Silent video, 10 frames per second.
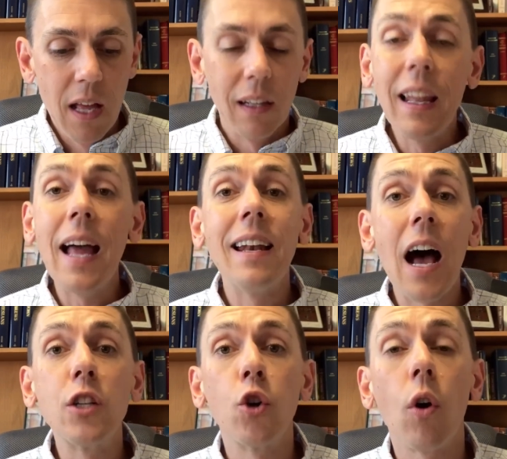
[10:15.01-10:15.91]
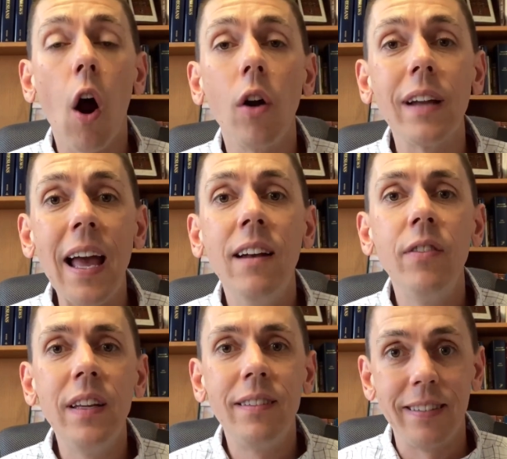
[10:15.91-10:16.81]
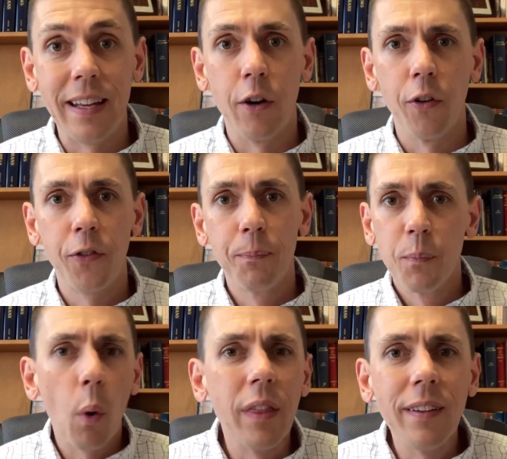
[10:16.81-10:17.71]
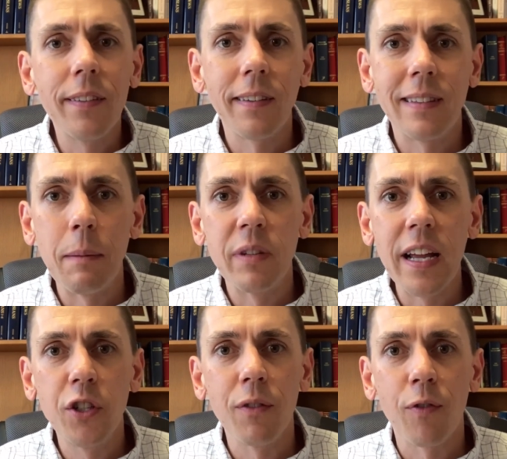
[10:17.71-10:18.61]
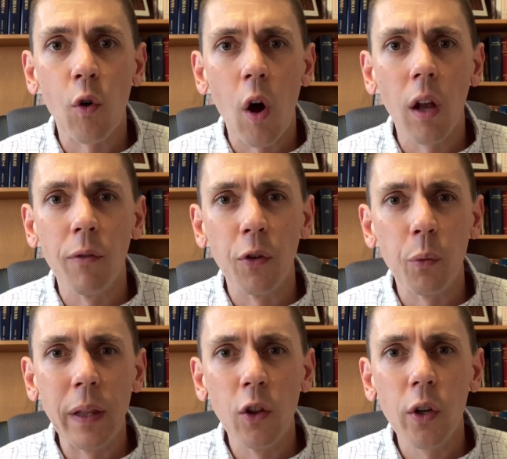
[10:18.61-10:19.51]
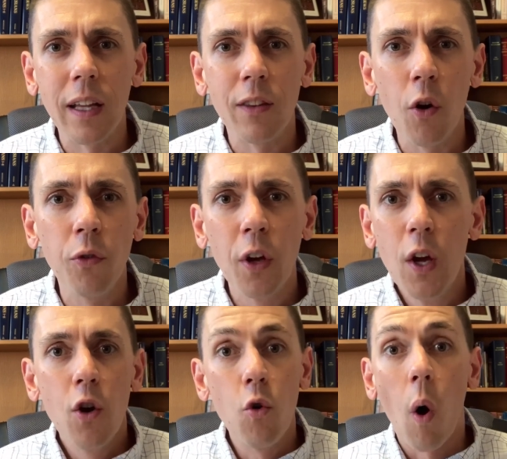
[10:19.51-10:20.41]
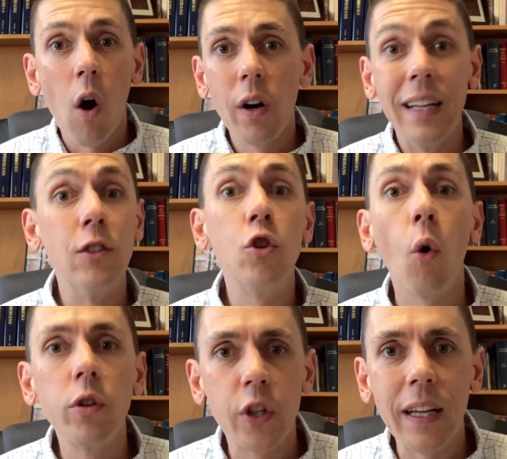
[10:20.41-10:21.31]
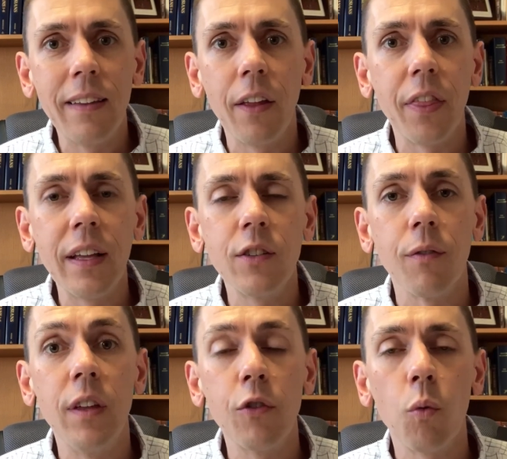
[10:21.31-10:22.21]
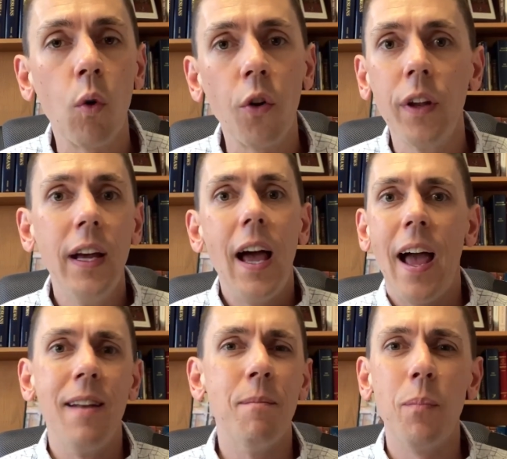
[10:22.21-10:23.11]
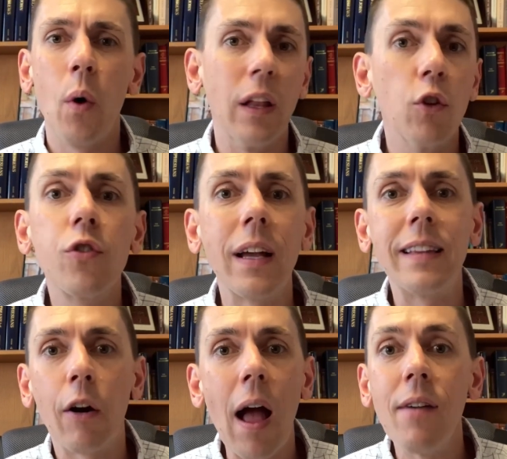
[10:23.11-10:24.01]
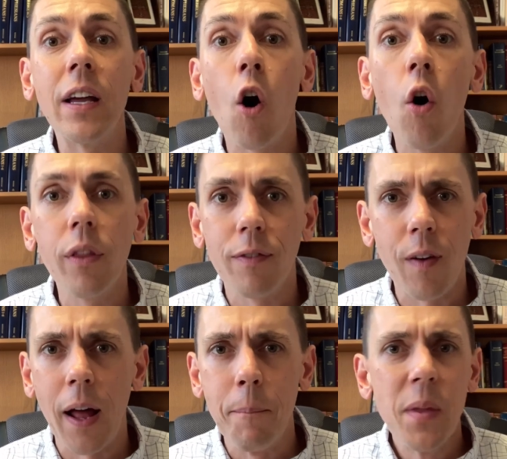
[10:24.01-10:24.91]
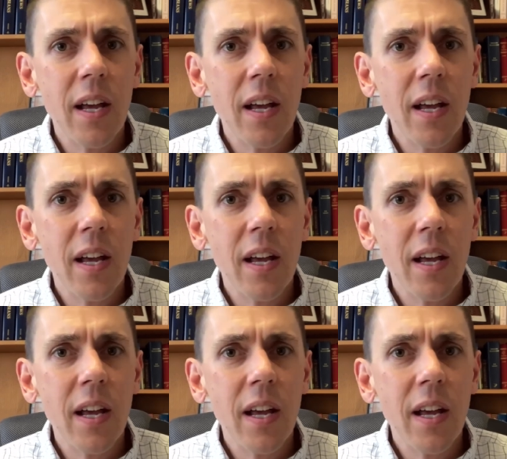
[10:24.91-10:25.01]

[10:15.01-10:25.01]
Let not your heart envy sinners, boy, this is a temptation for all of us. We look at those who are indulging in the things of this world, and boy, it looks like they're having all the fun.